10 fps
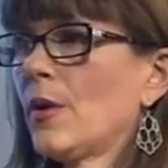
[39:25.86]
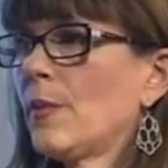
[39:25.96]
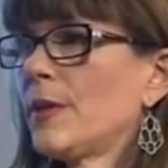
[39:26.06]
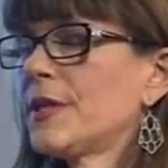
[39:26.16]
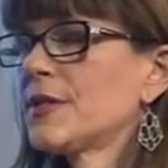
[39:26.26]

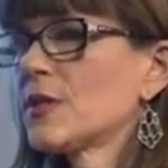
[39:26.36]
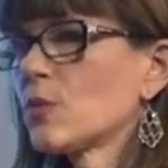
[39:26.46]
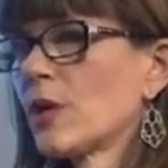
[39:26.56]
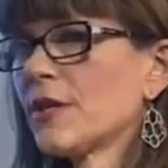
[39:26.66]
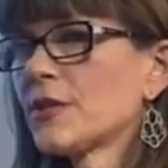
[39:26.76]
But this is
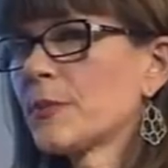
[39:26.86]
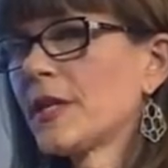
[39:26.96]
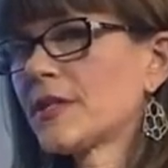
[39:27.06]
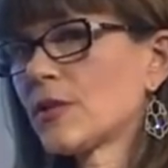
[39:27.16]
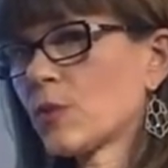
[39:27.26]
one of those
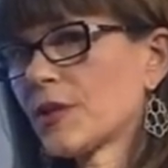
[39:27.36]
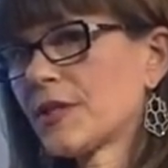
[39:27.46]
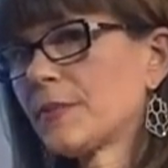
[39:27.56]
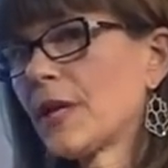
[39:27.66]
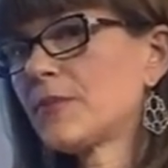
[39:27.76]
places where
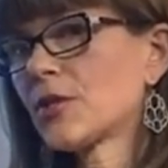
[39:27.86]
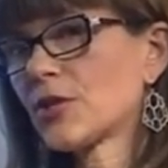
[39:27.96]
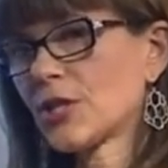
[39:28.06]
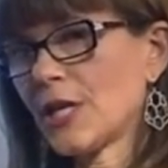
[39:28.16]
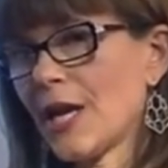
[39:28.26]
sometimes your
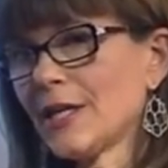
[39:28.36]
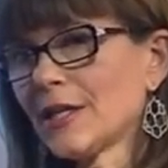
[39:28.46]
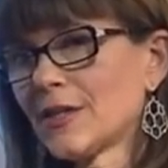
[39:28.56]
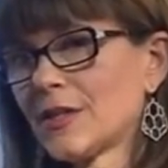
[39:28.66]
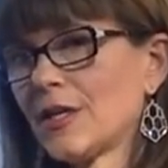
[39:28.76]

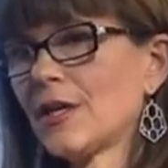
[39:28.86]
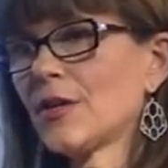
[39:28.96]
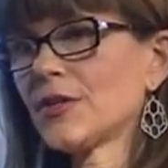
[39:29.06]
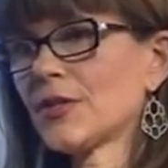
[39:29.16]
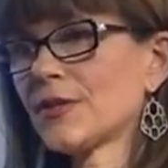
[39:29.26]
genetics and
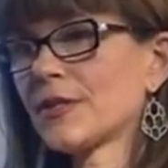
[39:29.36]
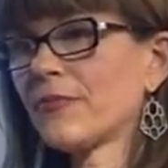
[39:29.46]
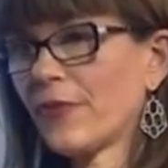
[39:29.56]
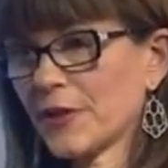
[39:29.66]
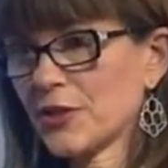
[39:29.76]
also some
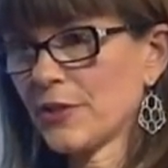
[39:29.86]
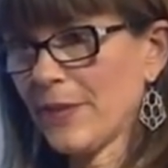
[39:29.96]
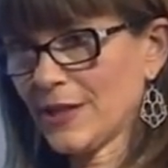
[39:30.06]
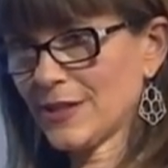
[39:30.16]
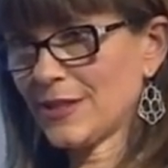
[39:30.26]
functional
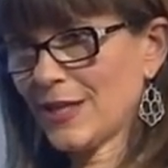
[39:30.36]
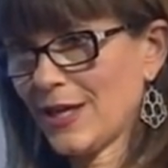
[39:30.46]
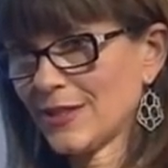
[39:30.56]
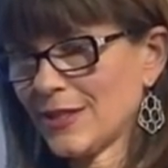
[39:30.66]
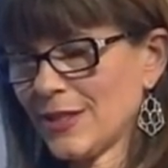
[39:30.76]
medicine
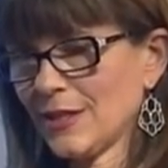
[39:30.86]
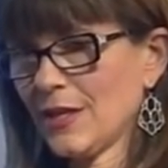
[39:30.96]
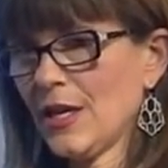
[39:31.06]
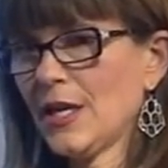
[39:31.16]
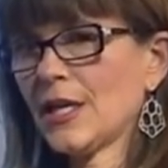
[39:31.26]
testing
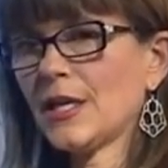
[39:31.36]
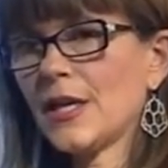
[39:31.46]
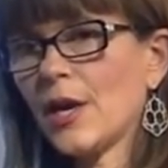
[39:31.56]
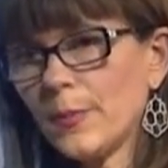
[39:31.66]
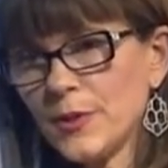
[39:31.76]
can
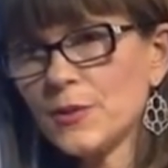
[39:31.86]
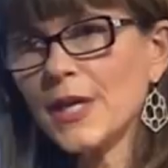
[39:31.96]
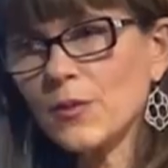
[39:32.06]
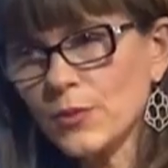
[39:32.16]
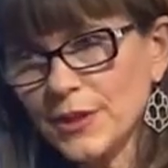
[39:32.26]
help you
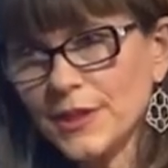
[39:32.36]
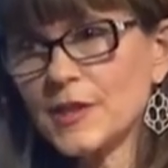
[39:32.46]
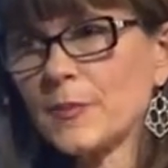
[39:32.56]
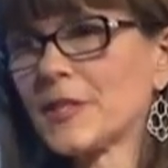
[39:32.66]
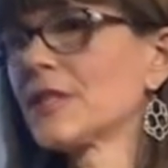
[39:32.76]
get really
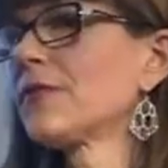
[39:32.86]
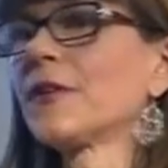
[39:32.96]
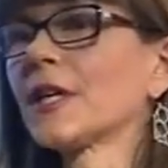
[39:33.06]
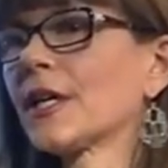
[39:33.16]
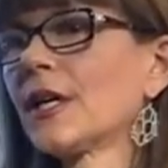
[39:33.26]

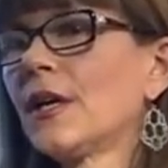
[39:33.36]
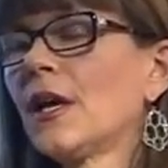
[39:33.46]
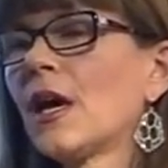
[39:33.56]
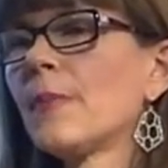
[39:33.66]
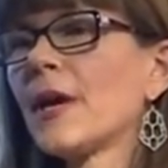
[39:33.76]
specific
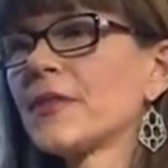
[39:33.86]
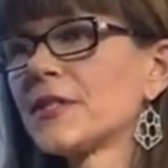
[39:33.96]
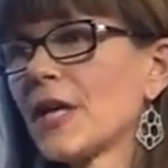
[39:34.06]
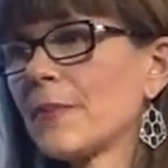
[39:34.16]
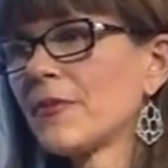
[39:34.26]
about the
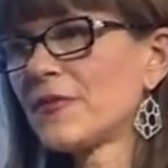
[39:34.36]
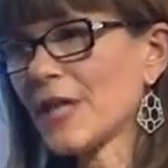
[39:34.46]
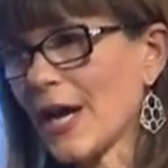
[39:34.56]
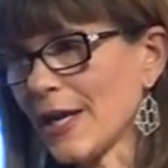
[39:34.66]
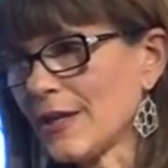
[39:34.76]
type of
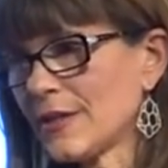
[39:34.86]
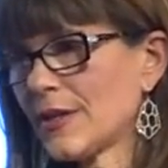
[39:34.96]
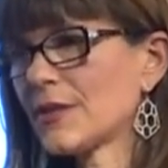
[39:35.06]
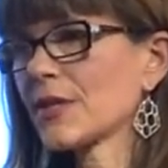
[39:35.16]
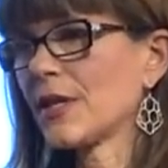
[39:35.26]
diet
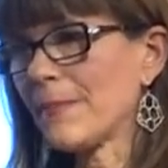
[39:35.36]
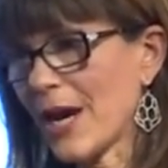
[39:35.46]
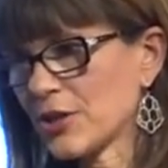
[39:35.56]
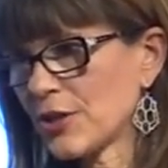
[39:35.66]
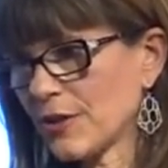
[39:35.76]
that's going to
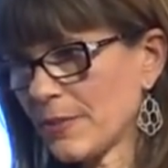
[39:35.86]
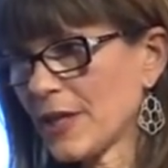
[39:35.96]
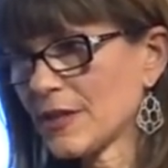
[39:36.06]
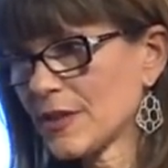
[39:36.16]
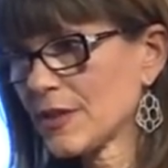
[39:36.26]
match you the
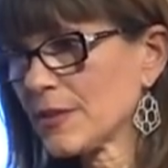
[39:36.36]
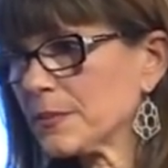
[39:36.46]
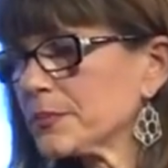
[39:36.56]
best.